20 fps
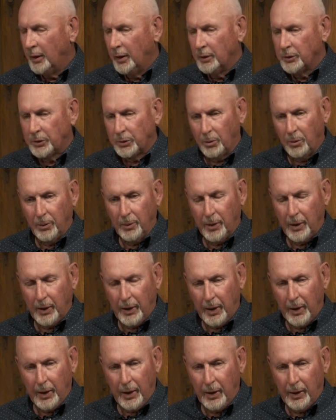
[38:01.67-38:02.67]
So
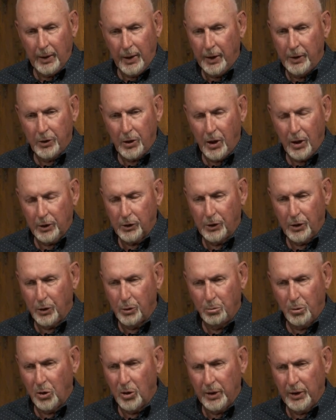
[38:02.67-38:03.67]
uh, I talked to the
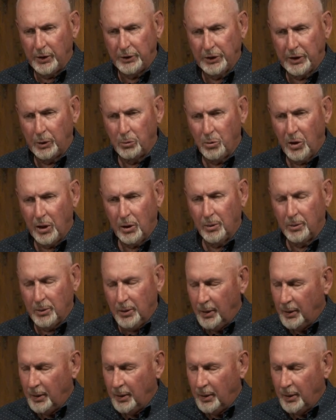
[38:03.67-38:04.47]
board. I said, well,